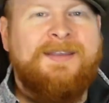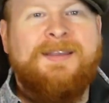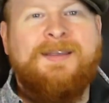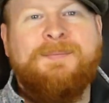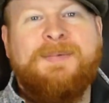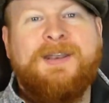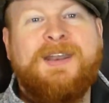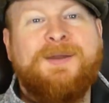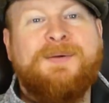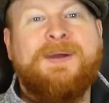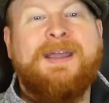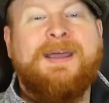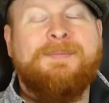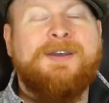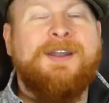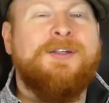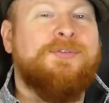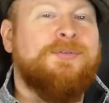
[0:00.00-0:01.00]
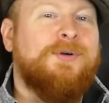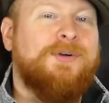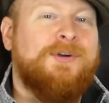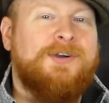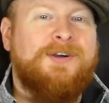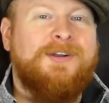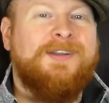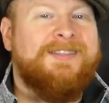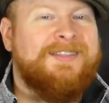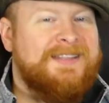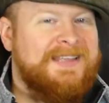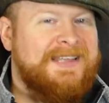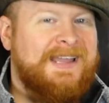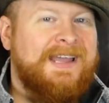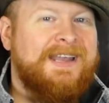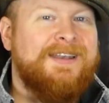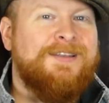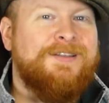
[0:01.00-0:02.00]
But anyway, I'm gonna throw a card at the
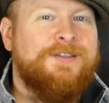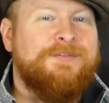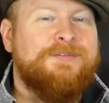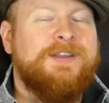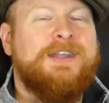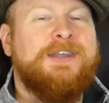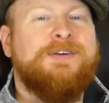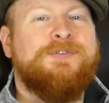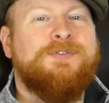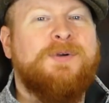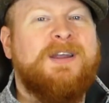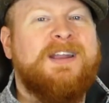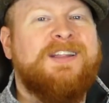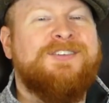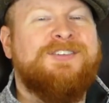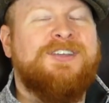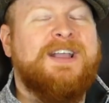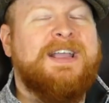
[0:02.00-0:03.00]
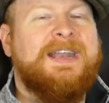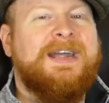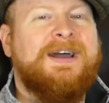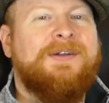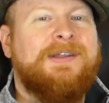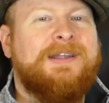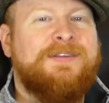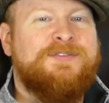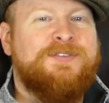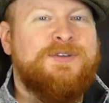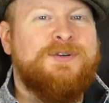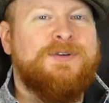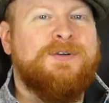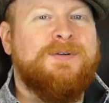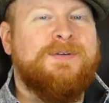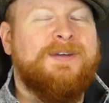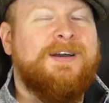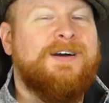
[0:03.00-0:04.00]
end of the video for you to check it out if
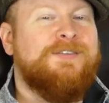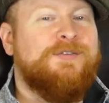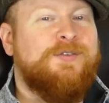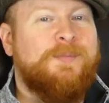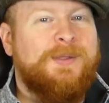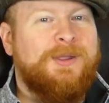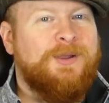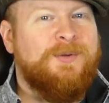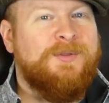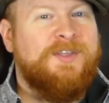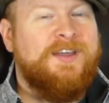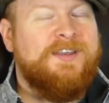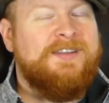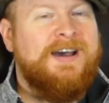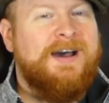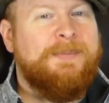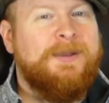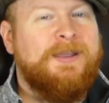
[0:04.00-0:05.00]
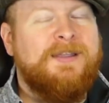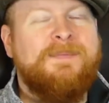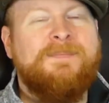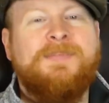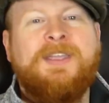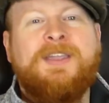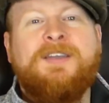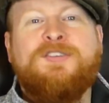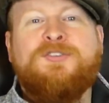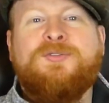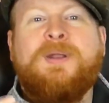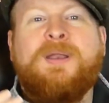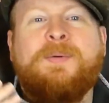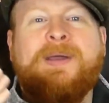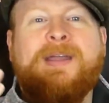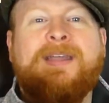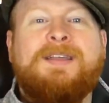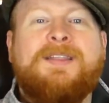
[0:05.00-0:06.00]
you're unfamiliar with that topic. So
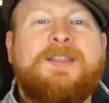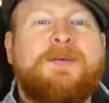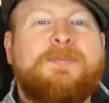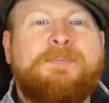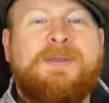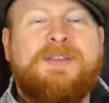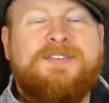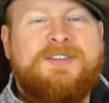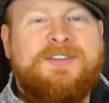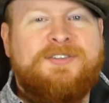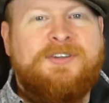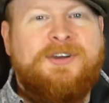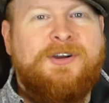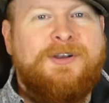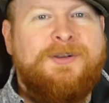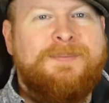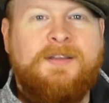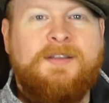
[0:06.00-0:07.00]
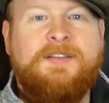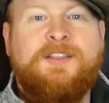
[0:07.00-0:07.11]
anyway, the business card.